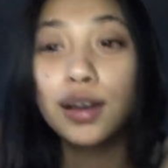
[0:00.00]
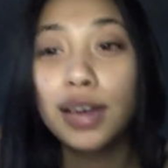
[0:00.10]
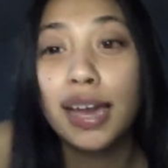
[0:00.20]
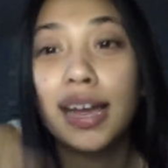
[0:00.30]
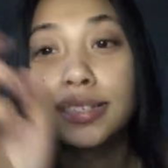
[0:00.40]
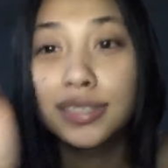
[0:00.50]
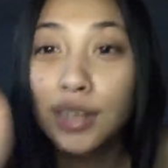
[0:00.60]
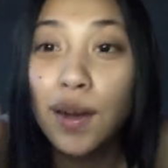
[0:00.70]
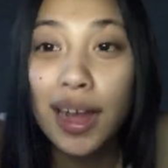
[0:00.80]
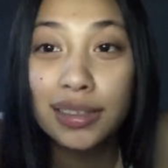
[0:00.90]
Okay, guys,
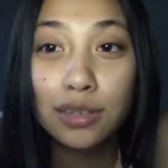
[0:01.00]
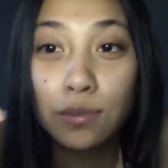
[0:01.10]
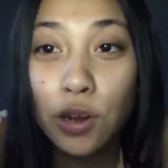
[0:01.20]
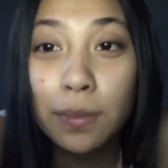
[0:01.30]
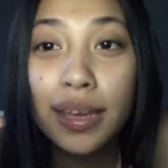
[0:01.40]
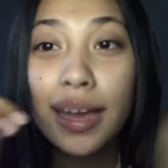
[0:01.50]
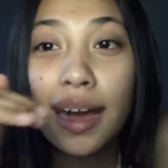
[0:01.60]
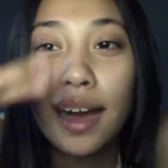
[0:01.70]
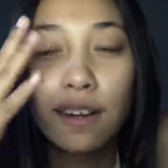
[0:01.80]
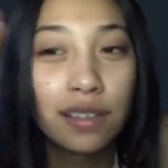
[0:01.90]
so at the moment,
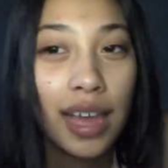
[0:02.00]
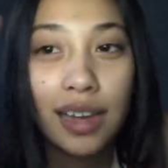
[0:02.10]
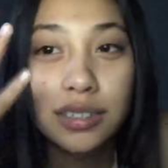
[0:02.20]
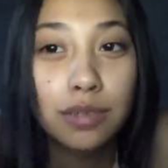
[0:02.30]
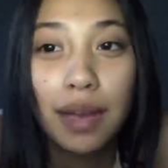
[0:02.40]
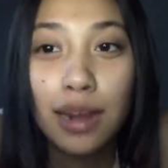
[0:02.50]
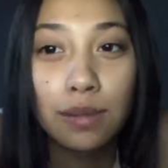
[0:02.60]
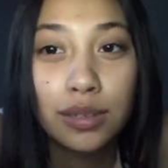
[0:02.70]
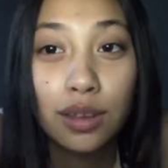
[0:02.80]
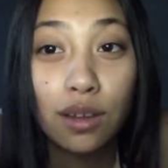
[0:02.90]
oh yeah, I took my
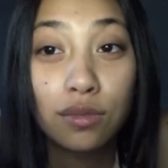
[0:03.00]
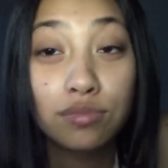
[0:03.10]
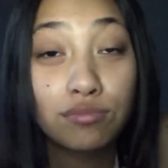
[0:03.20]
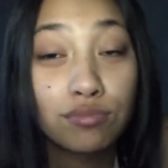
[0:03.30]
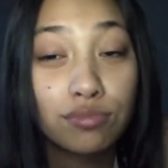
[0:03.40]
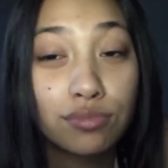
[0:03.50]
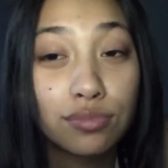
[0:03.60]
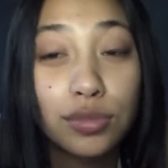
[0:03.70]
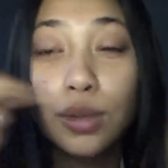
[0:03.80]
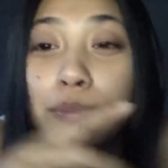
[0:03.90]
eyebrows off.
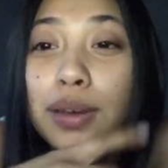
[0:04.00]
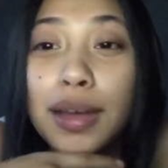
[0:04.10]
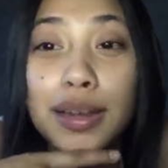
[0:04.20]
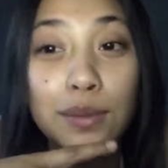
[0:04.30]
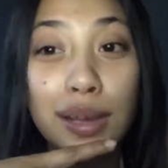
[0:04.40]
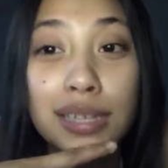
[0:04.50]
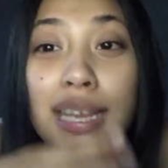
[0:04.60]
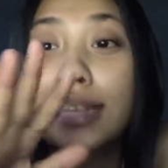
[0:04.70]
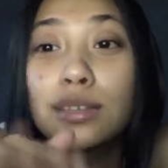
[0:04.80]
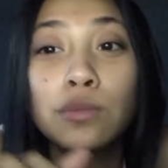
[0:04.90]
But anyways,
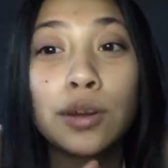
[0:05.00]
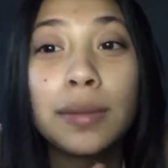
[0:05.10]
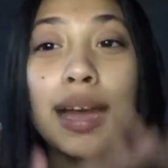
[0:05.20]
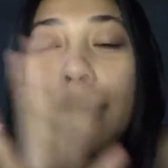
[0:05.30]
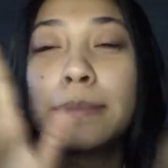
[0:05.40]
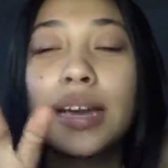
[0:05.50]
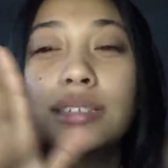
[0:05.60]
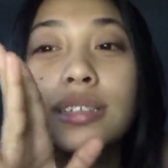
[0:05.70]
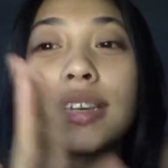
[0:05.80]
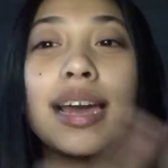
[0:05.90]
at the moment, I'm
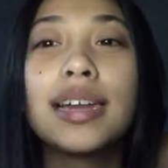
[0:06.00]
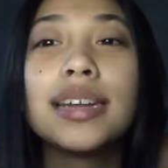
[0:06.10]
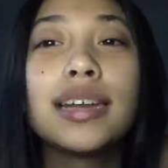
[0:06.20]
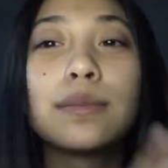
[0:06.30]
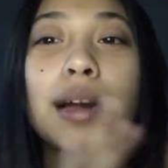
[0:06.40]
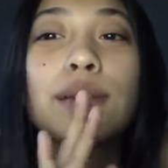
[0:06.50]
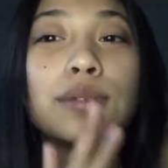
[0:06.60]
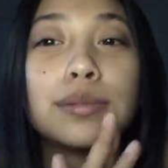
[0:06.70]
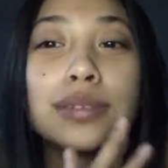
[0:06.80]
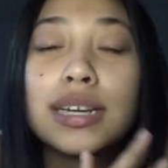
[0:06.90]
actually editing my
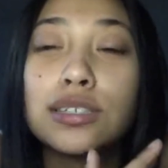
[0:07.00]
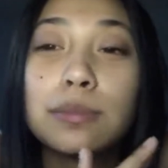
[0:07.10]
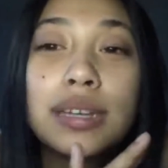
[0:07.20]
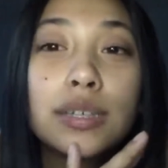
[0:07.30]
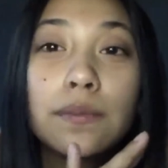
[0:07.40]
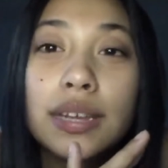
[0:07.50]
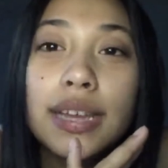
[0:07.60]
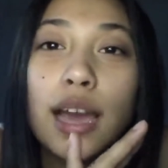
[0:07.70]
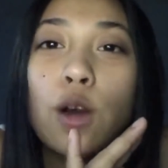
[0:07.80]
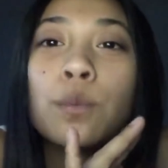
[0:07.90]
room transformation
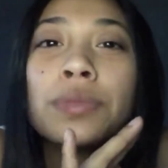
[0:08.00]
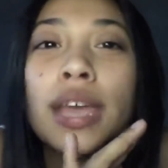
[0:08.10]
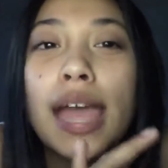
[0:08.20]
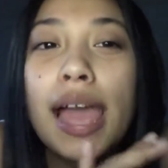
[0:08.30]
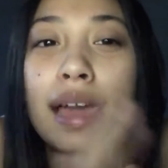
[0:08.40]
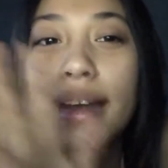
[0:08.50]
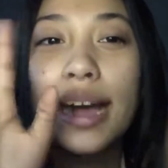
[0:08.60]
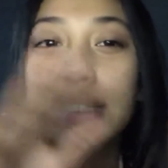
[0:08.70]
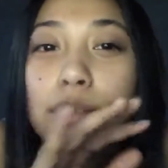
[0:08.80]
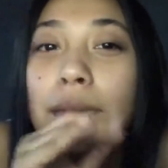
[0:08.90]
video. And
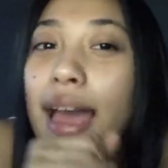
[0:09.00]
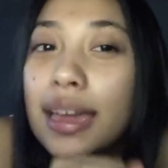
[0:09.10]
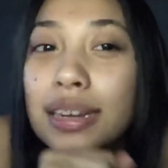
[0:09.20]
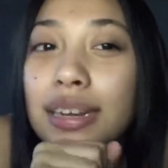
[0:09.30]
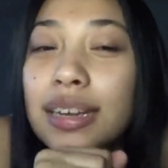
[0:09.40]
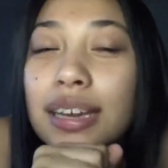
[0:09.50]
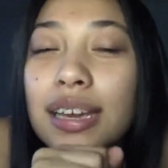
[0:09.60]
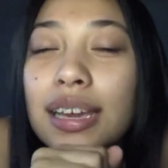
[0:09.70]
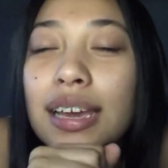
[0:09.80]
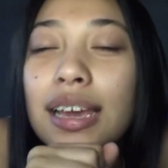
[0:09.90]
as I'm editing
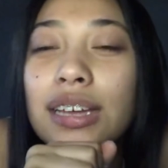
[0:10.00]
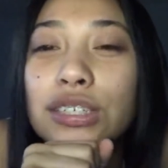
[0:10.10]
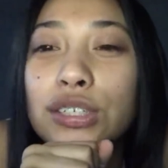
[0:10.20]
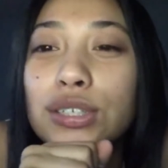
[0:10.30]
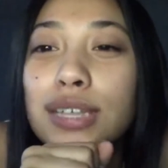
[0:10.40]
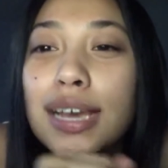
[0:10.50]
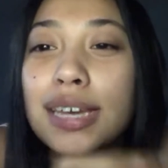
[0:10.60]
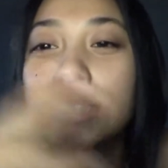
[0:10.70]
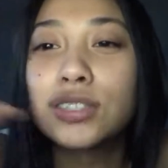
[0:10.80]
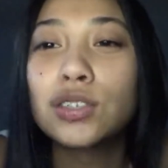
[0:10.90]
it, it's just like,
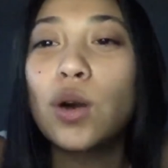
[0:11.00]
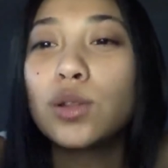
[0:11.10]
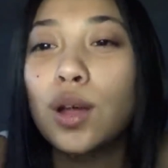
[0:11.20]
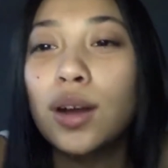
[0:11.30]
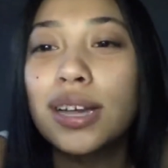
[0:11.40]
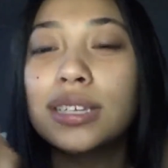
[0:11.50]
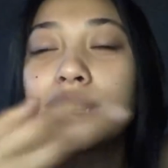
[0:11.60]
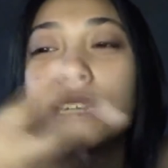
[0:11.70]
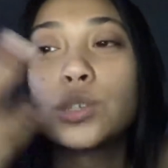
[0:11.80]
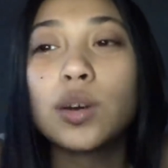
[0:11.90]
it's so long. It's
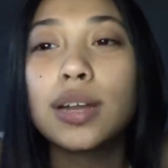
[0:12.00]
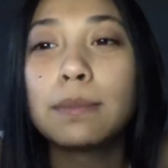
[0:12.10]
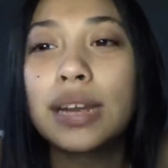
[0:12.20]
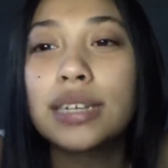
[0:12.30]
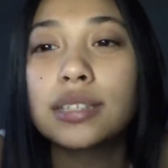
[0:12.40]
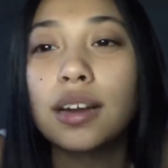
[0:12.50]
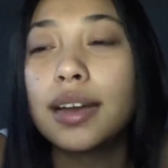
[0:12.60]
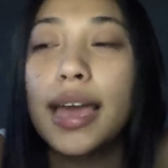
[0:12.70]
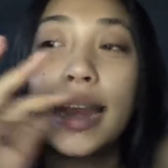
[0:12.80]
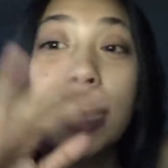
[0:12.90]
like 20 minutes
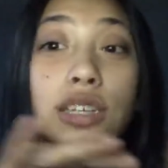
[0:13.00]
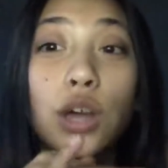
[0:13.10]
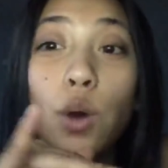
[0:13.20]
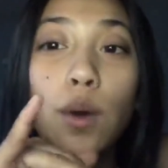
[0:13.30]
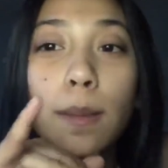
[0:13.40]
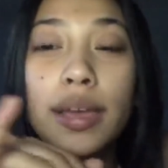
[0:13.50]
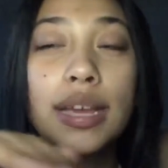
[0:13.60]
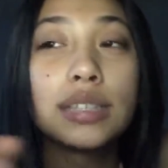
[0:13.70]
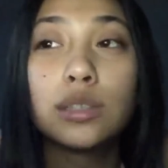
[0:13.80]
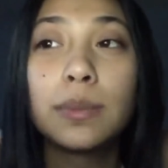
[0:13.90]
long. And I don't want
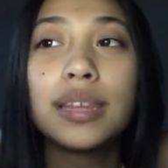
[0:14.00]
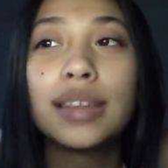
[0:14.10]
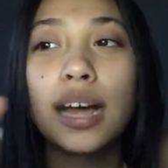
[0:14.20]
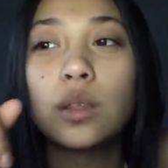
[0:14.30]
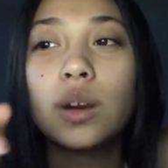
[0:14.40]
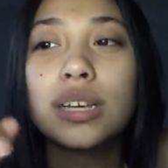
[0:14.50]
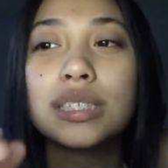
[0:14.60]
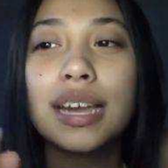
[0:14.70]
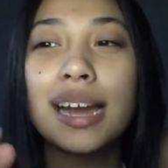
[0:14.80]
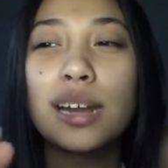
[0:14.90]
it to be that long
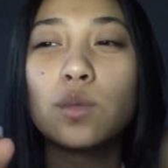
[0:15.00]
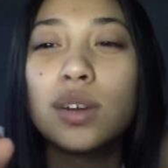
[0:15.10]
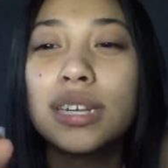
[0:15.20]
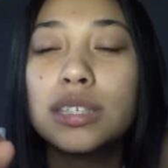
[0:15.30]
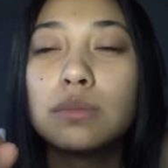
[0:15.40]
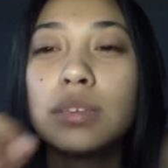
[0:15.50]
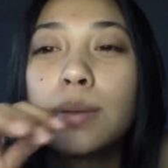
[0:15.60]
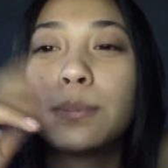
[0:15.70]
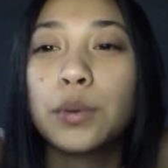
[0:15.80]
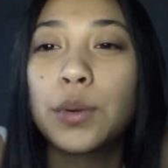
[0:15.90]
because like, I don't want it to be
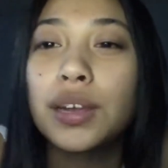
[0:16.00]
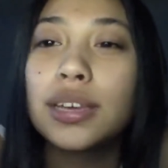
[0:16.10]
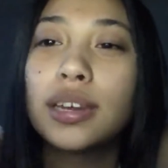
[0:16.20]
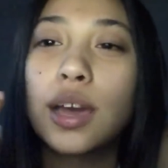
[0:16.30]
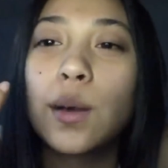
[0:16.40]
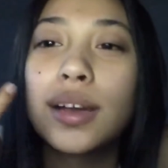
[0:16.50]
boring, you know,